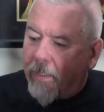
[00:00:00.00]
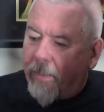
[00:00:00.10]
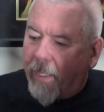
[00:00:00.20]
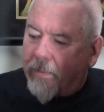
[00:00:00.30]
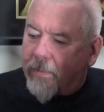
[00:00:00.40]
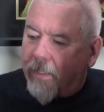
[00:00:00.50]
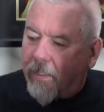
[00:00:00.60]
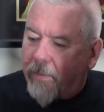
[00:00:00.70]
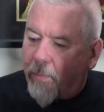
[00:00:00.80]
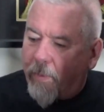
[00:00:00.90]
that
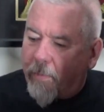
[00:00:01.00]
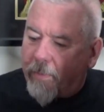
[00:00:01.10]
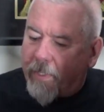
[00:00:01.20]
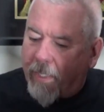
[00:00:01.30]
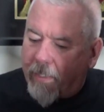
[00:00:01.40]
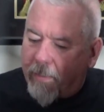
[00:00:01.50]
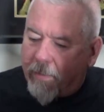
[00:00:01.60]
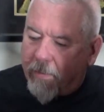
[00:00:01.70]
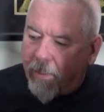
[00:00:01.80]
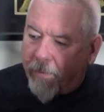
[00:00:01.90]
they were able to get
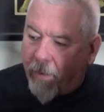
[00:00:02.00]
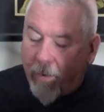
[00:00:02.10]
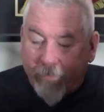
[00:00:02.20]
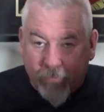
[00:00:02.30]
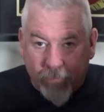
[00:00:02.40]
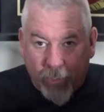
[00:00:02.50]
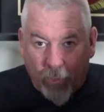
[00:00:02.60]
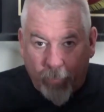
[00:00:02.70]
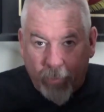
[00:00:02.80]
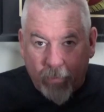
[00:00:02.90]
an officer's
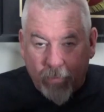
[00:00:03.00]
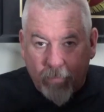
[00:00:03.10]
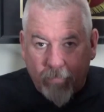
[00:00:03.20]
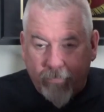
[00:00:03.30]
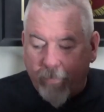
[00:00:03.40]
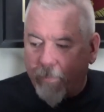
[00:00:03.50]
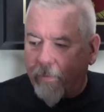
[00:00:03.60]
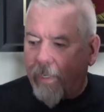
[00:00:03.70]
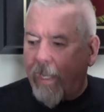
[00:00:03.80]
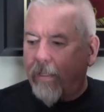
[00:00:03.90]
helmet from
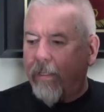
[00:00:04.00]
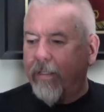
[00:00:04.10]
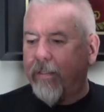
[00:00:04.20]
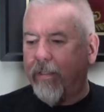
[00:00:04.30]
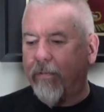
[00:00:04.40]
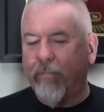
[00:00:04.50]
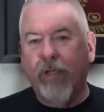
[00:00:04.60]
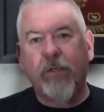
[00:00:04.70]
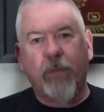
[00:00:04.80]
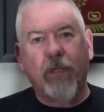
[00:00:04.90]
their allied
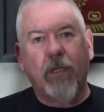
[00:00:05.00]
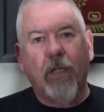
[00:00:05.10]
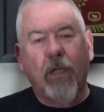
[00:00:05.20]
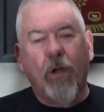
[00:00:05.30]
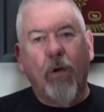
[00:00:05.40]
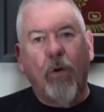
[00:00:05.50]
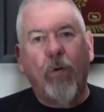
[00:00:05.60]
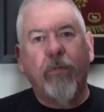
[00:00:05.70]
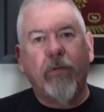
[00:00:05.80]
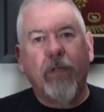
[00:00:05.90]
regiment
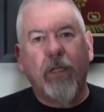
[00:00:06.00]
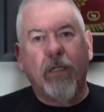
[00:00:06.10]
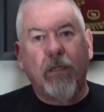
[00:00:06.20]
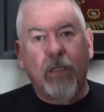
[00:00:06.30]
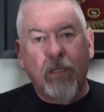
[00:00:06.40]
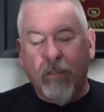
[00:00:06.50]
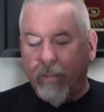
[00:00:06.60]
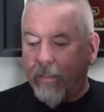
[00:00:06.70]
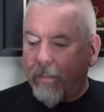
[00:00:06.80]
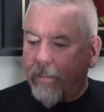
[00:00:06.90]
over in England.